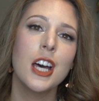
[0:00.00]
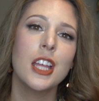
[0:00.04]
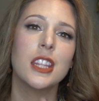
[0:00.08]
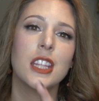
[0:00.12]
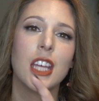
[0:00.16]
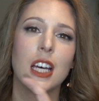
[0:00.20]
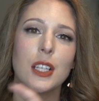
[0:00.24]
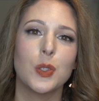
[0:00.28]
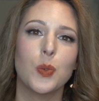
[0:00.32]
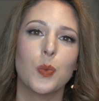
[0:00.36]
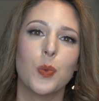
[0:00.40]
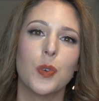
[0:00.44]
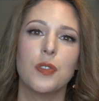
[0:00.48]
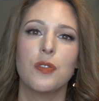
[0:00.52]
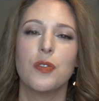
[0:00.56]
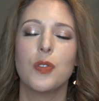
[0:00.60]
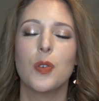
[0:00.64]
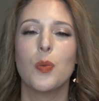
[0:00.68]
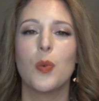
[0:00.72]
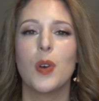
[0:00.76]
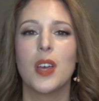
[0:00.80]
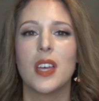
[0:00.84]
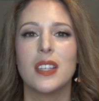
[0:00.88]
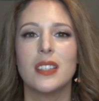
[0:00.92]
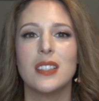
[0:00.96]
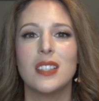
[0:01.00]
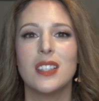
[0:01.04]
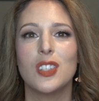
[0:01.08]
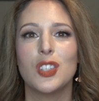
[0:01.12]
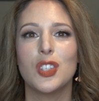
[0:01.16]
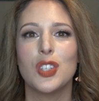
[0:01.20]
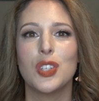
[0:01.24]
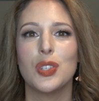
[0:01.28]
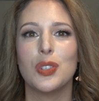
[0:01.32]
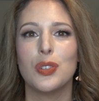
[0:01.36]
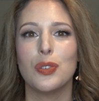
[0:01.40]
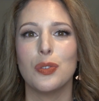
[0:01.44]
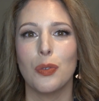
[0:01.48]
That's one of the ways
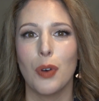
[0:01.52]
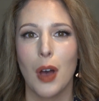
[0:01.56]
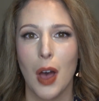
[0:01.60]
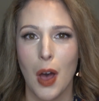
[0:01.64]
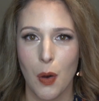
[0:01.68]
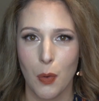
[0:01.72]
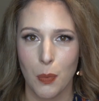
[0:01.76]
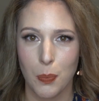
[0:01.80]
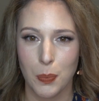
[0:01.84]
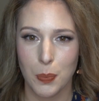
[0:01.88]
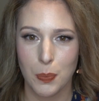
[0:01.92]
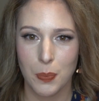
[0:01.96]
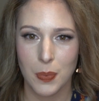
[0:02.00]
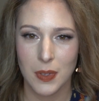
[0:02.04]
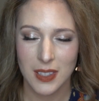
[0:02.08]
to help